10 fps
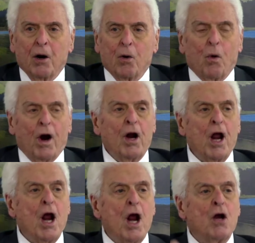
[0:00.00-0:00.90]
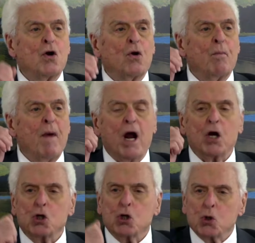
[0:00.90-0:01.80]
we need to
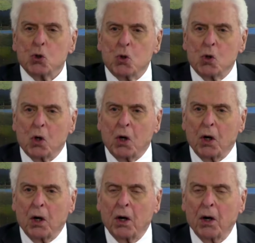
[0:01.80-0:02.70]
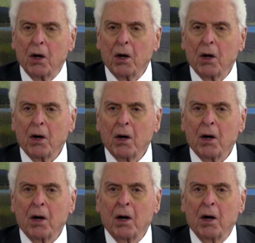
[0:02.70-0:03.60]
make sure
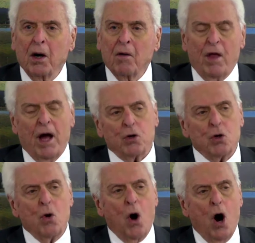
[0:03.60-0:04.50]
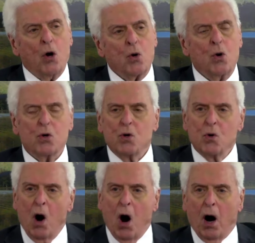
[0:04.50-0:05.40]
that you are who
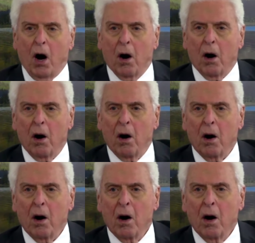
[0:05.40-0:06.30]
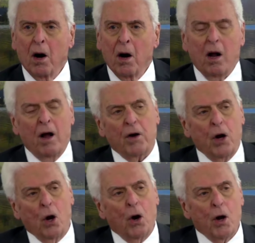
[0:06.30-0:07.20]
you are. And
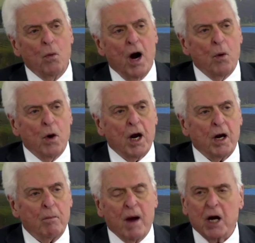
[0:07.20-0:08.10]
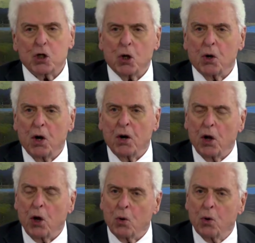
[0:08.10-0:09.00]
the only way we can make sure
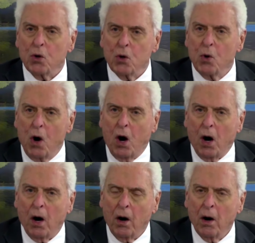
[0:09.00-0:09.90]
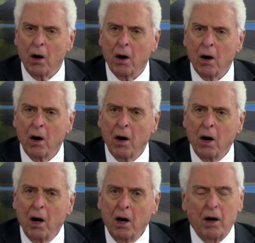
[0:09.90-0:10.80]
that who you are
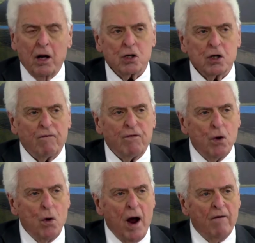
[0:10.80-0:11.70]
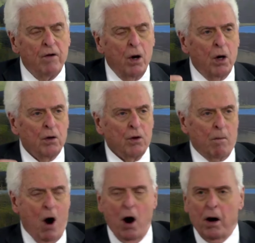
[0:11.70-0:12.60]
is if you have the
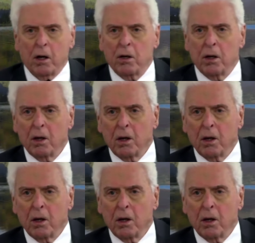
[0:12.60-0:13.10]
mark